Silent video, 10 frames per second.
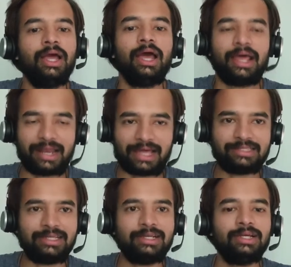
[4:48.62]

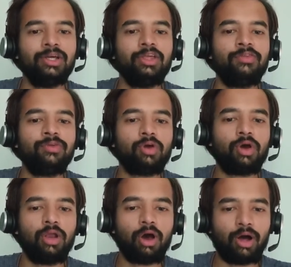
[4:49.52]
rather if you
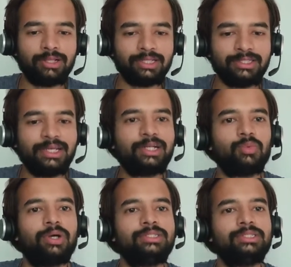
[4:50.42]
call all the three at
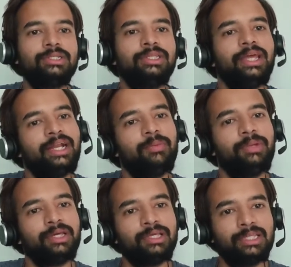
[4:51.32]
once, they end up
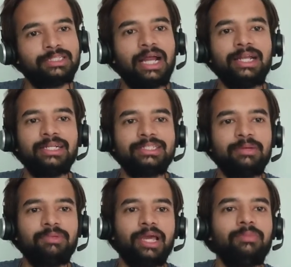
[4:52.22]
taking, they start at
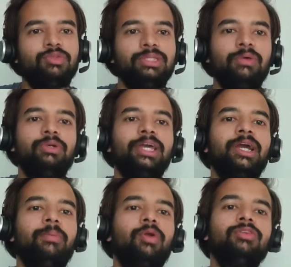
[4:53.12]
same time, so they would take
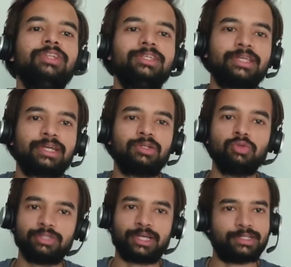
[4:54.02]
up around 2
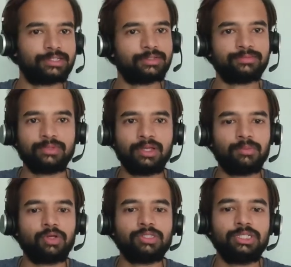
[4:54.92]
seconds,
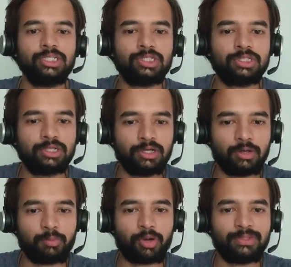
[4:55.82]
because each
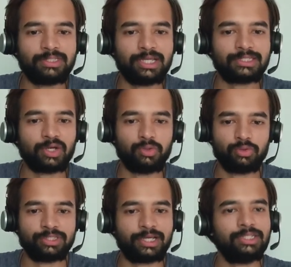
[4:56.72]
Promise takes around 2
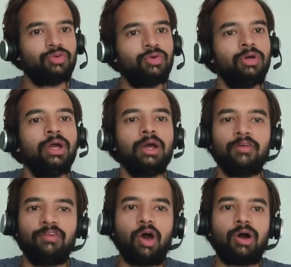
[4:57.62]
seconds. So
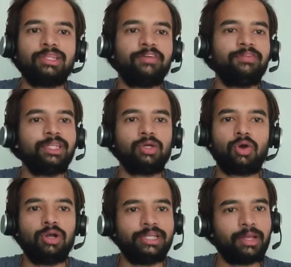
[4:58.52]
everything
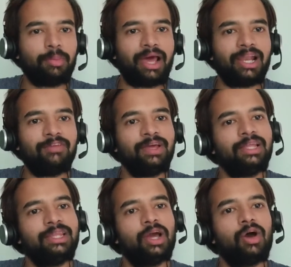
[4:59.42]
called in a parallel way,
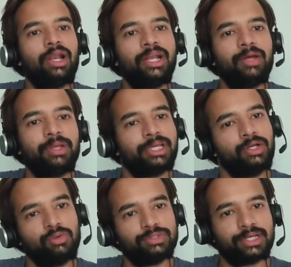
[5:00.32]
and they all end up taking
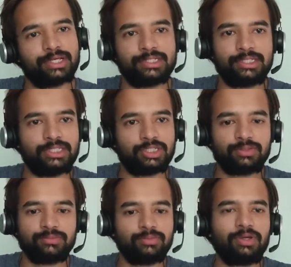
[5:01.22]
2 seconds each.
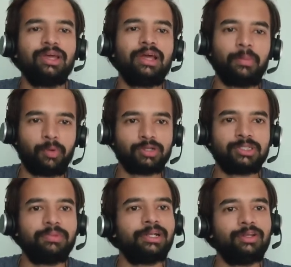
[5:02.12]
Okay,
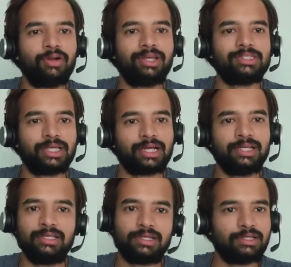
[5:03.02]
approximately, not
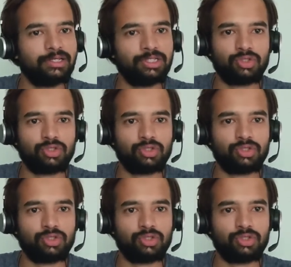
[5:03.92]
exactly, each